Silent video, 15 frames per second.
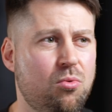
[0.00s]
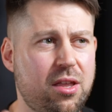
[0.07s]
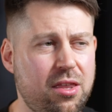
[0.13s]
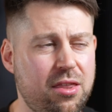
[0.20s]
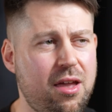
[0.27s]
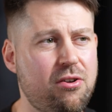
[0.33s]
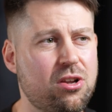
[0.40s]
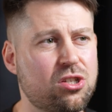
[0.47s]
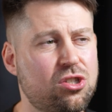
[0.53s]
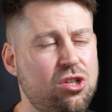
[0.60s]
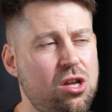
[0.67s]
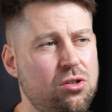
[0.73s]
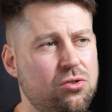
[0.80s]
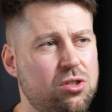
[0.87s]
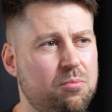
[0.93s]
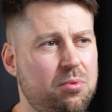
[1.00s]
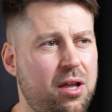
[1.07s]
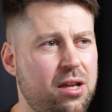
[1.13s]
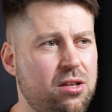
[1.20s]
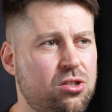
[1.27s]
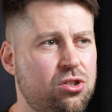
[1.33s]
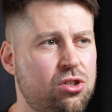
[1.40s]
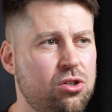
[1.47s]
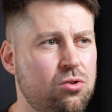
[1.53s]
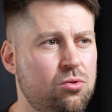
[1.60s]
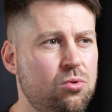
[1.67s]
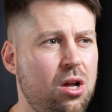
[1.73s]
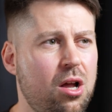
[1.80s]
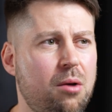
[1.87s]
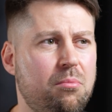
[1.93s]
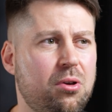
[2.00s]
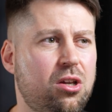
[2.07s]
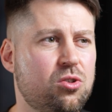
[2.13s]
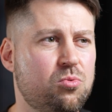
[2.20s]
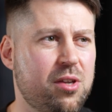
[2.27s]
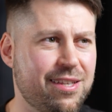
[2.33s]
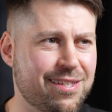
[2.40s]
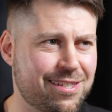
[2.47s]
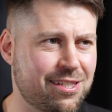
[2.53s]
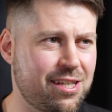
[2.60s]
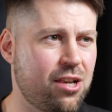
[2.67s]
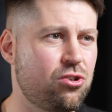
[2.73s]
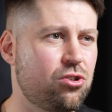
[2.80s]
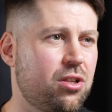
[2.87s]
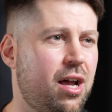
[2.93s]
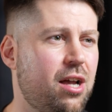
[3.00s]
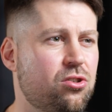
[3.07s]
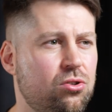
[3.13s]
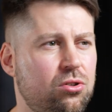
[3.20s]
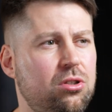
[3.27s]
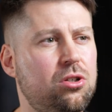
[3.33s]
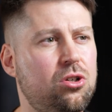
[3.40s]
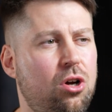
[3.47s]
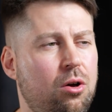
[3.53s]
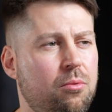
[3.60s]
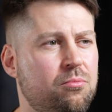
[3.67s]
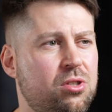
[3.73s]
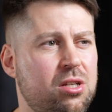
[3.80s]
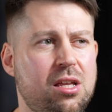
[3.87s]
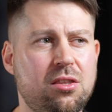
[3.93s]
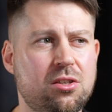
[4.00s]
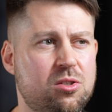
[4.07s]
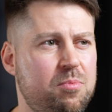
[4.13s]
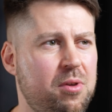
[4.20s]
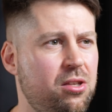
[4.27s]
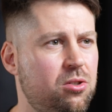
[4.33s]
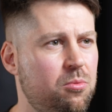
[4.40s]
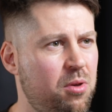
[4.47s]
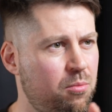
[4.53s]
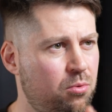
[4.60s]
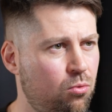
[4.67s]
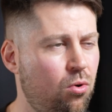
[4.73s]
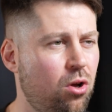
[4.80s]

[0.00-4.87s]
whether they're external suppliers too, because we can centralize all the comms and either speak to people